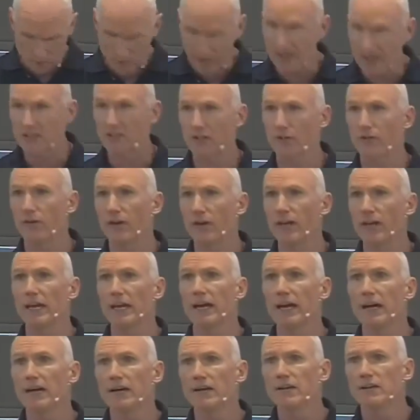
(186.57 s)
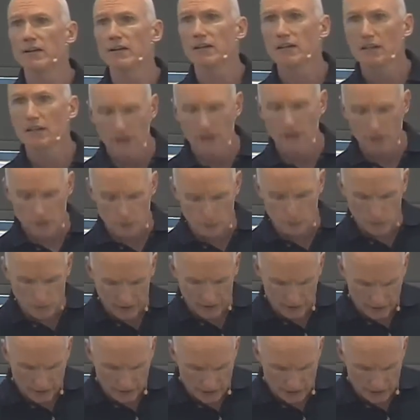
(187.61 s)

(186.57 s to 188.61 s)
speaks of here uh, with